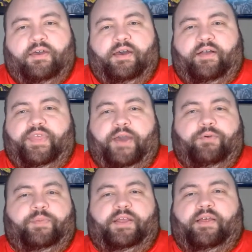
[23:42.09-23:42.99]
Uh, that
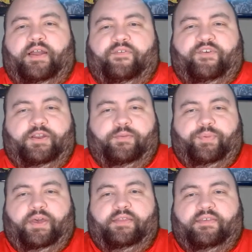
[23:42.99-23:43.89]
would be a lot of fun to
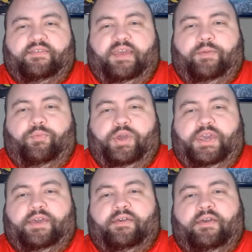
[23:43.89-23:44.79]
play in the same
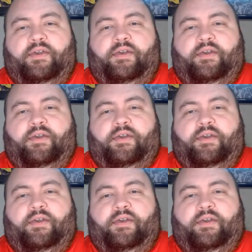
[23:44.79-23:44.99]
week